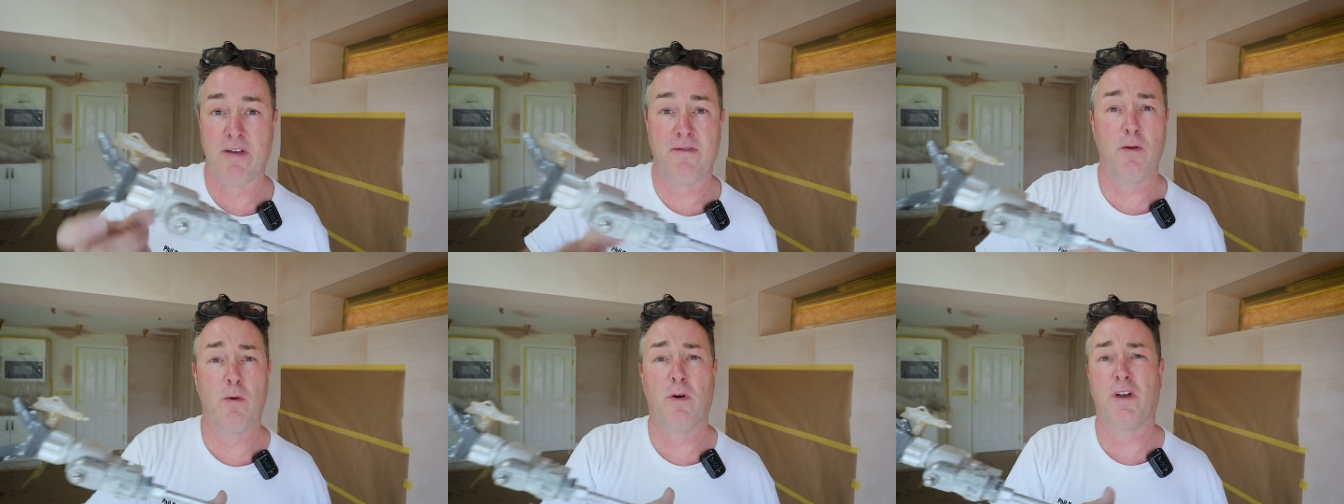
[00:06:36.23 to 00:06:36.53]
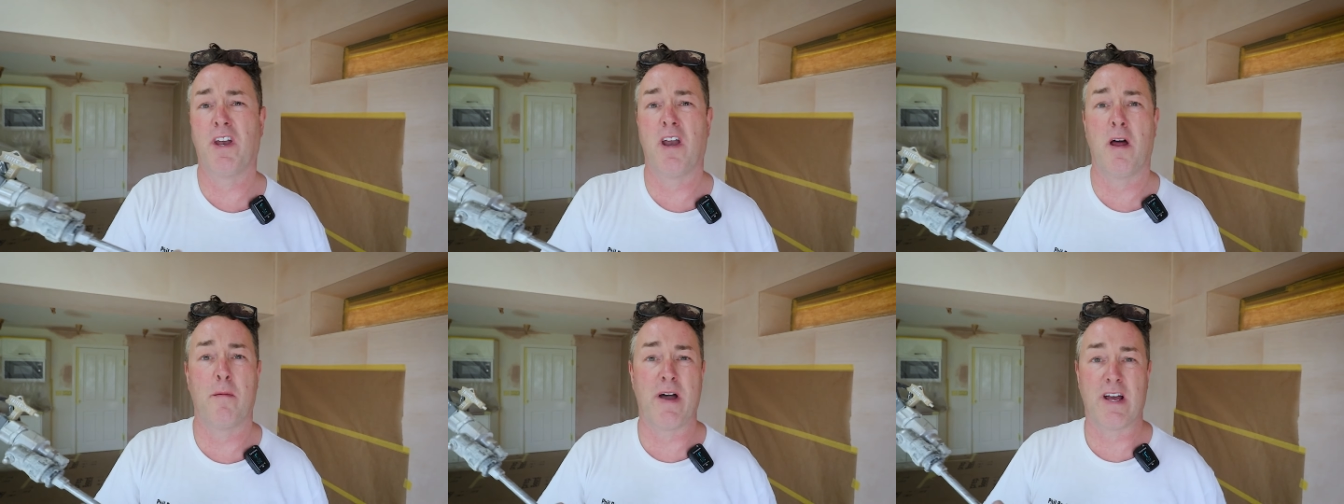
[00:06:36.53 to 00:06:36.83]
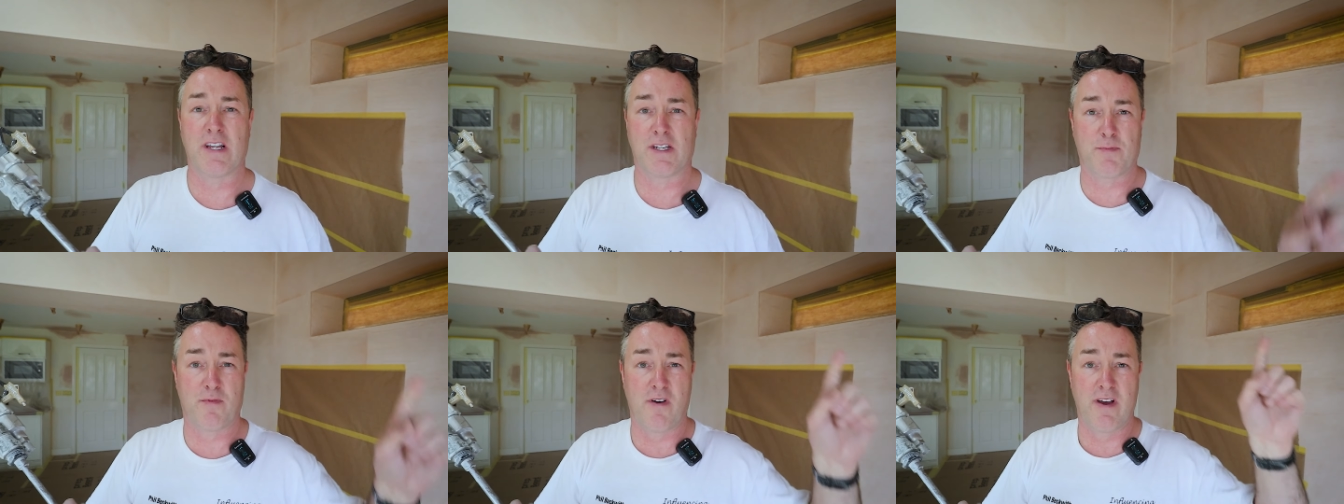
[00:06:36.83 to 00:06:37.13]
If you want to know
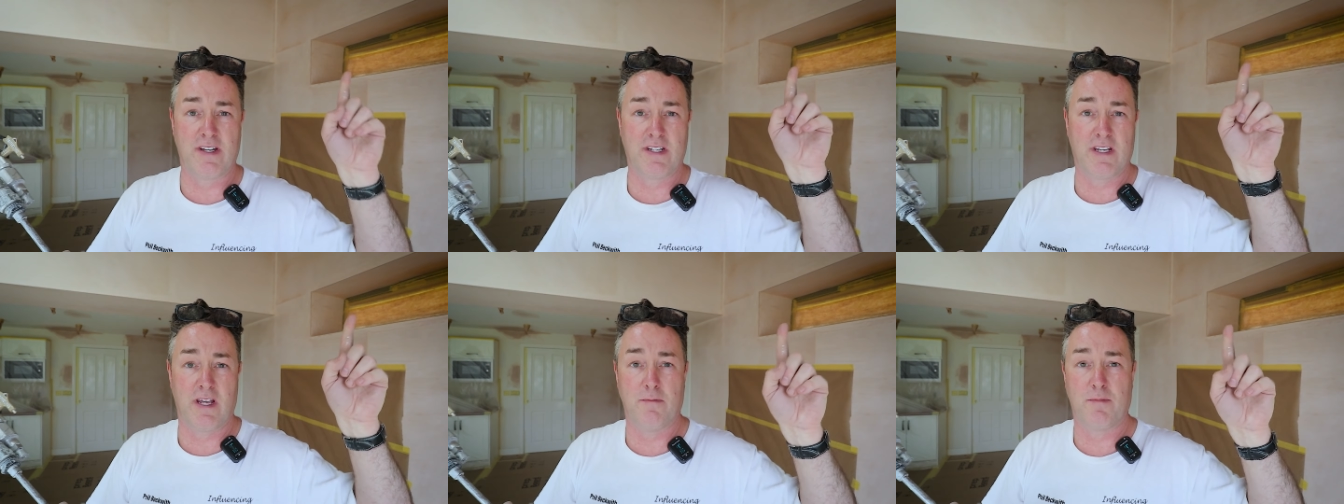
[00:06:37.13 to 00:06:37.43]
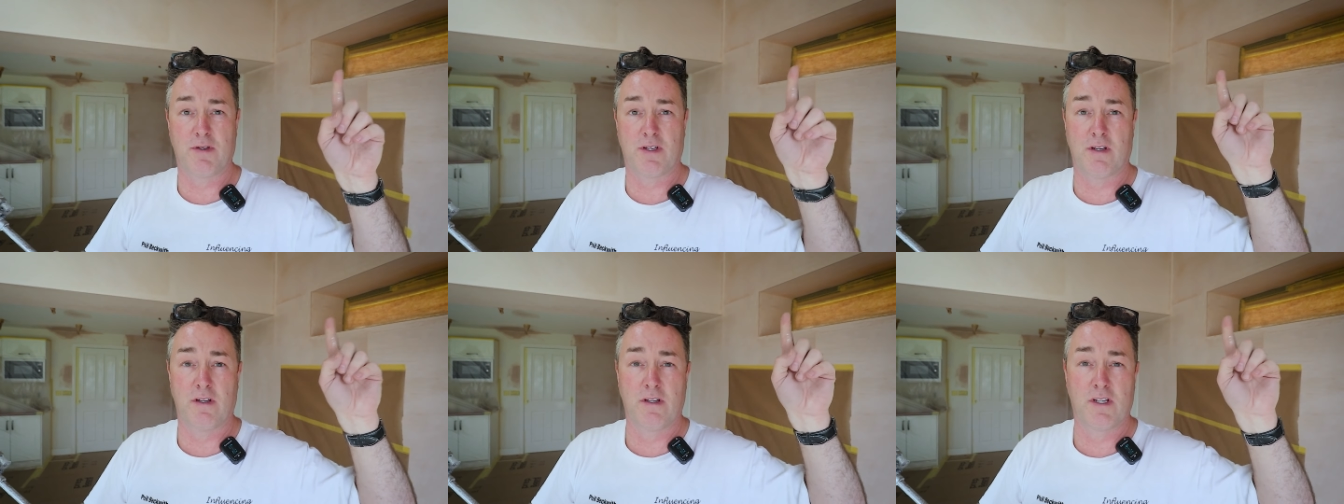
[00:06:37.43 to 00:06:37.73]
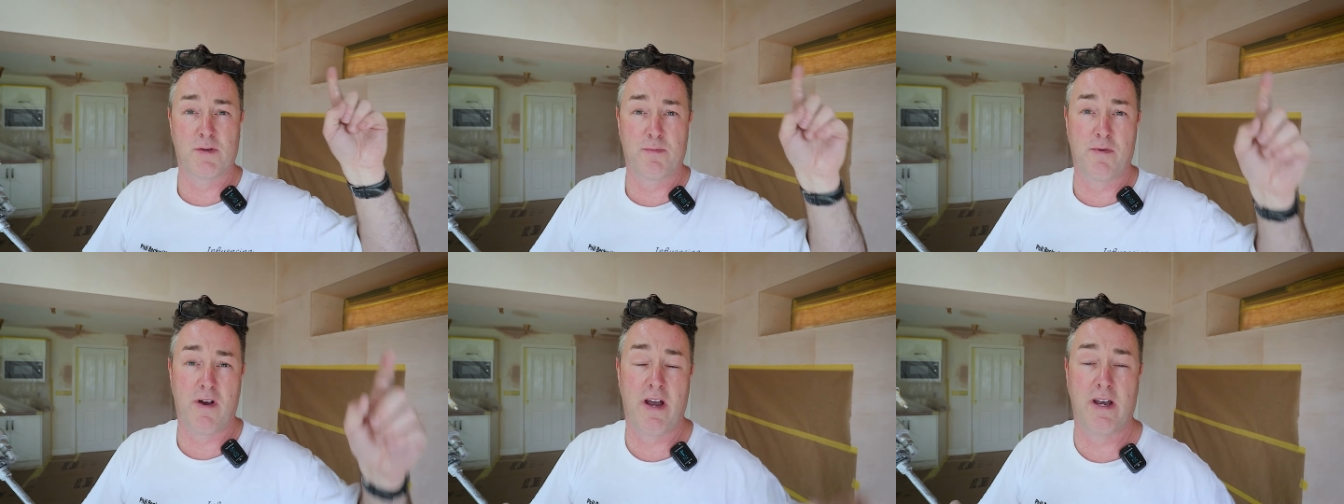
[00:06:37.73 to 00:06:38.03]
about spray tips
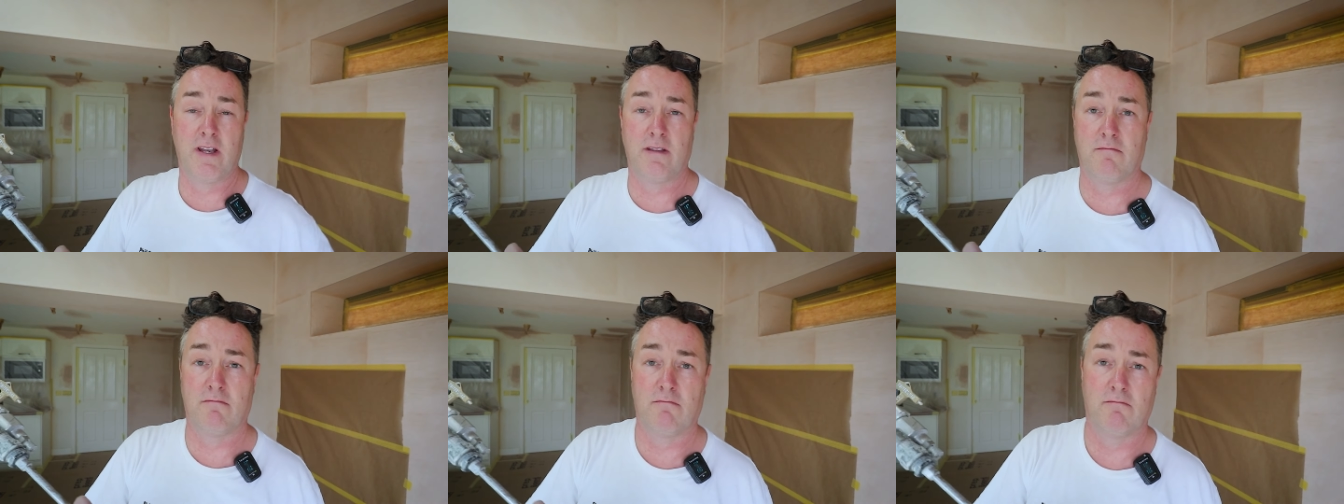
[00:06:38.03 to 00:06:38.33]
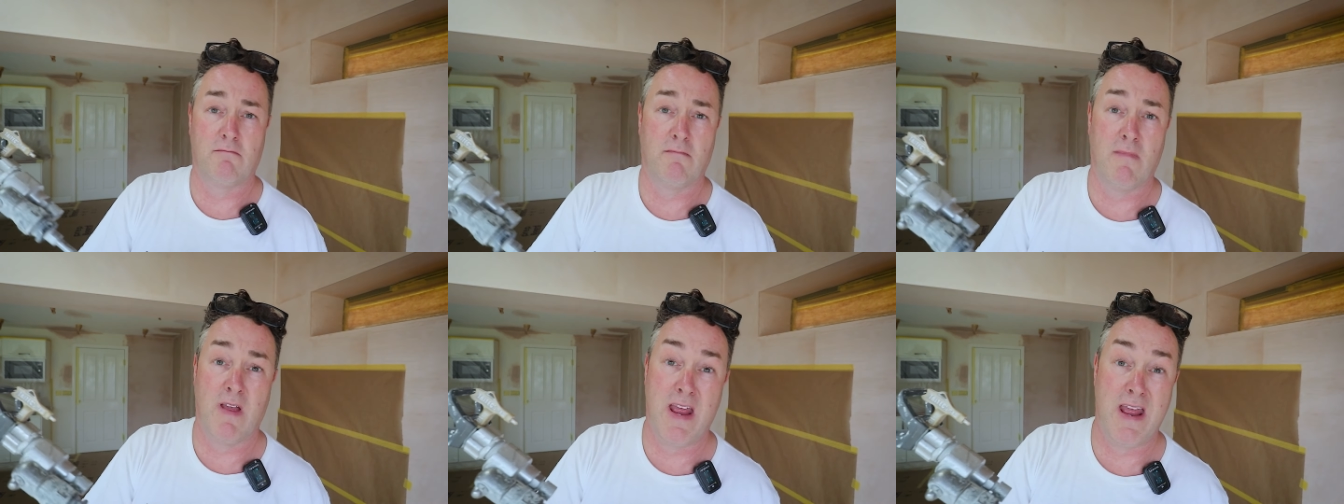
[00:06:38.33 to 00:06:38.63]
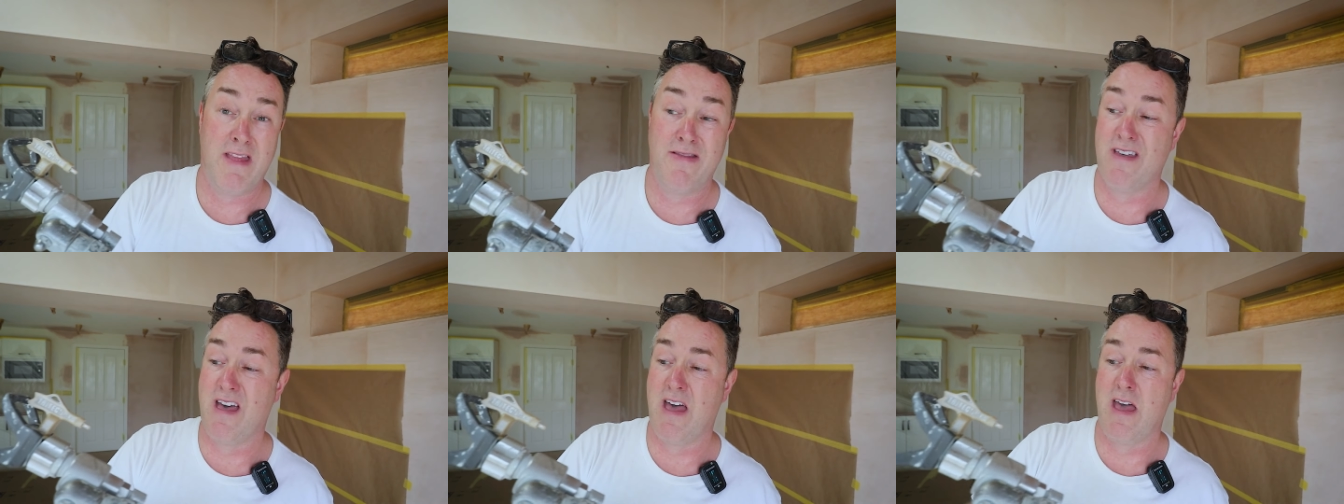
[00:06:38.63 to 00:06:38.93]
and spraying
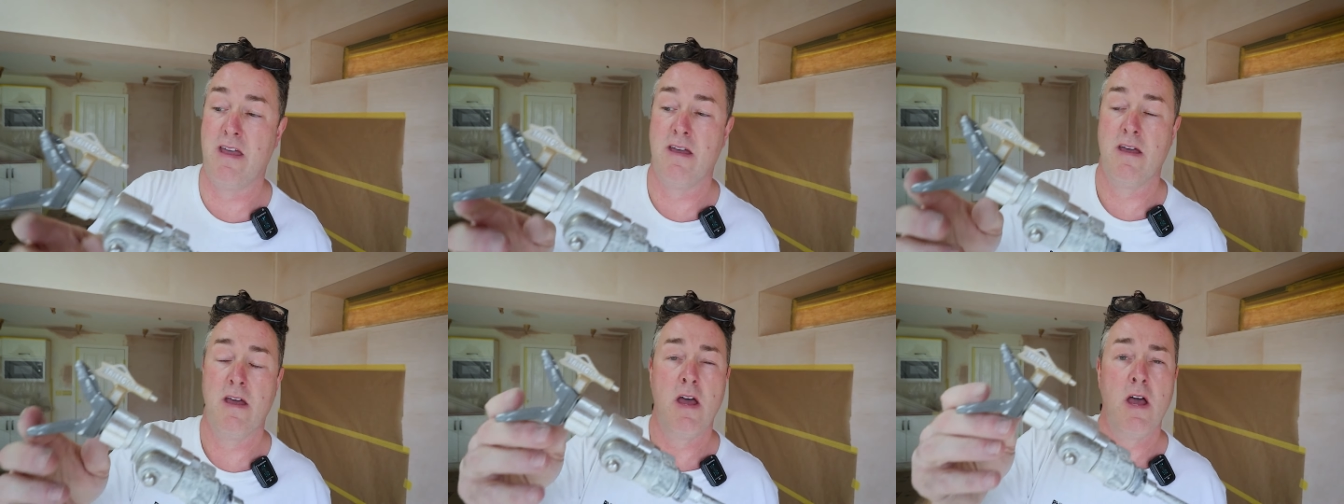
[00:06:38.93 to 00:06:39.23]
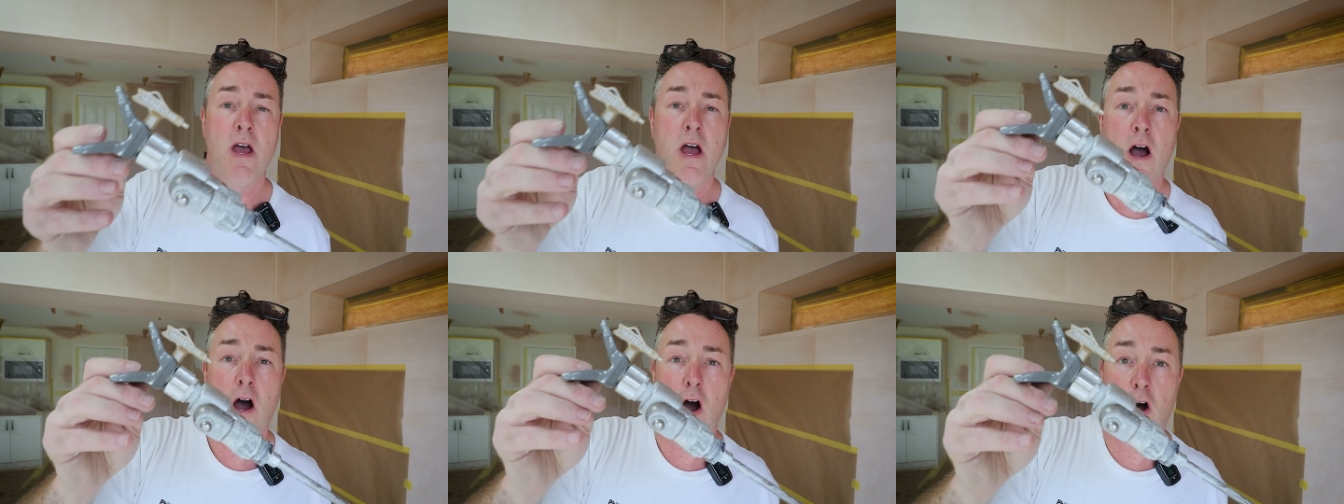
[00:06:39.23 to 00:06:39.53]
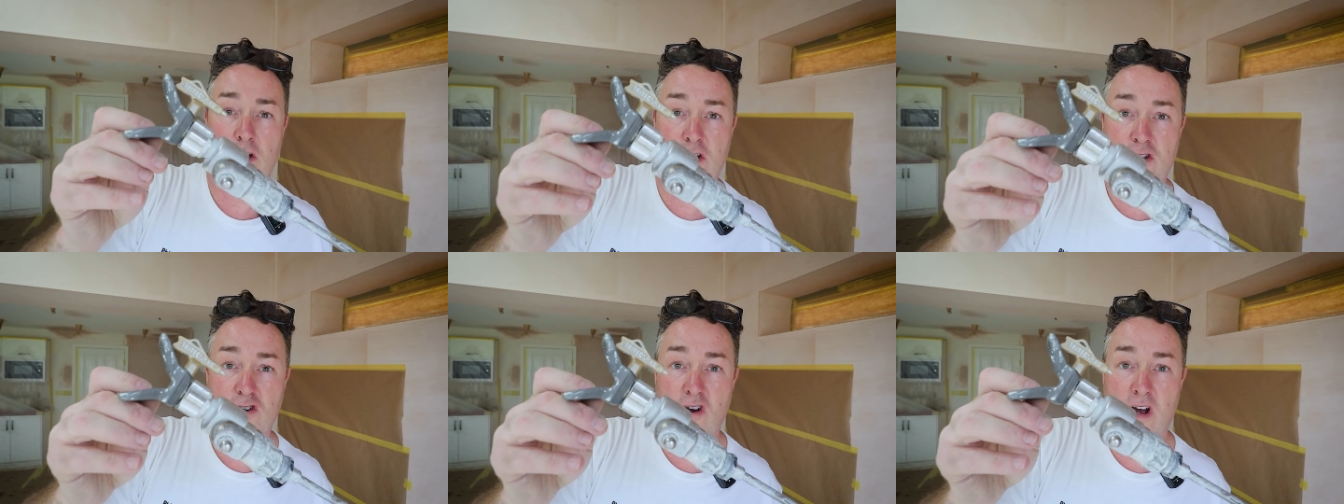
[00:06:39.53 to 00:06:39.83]
in there
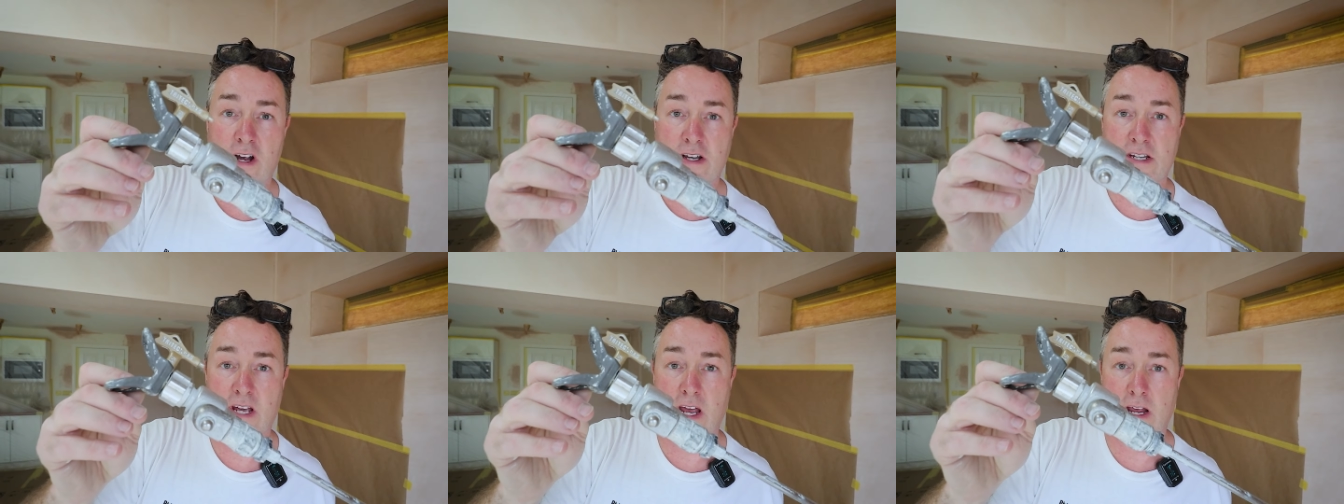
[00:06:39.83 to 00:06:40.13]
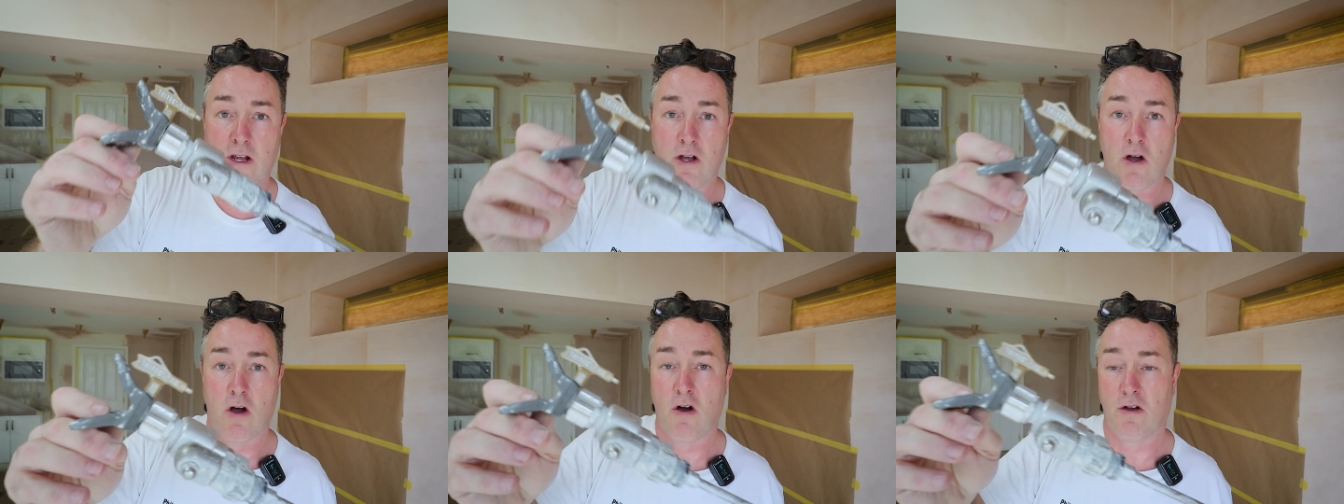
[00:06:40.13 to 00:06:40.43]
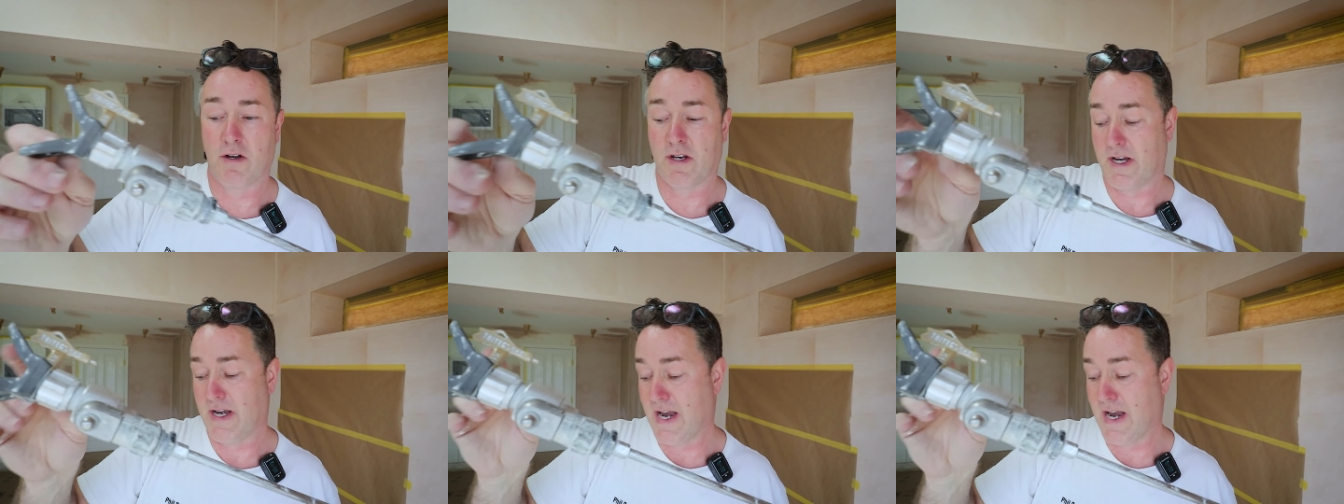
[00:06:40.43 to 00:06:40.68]
on a tri-tech guard.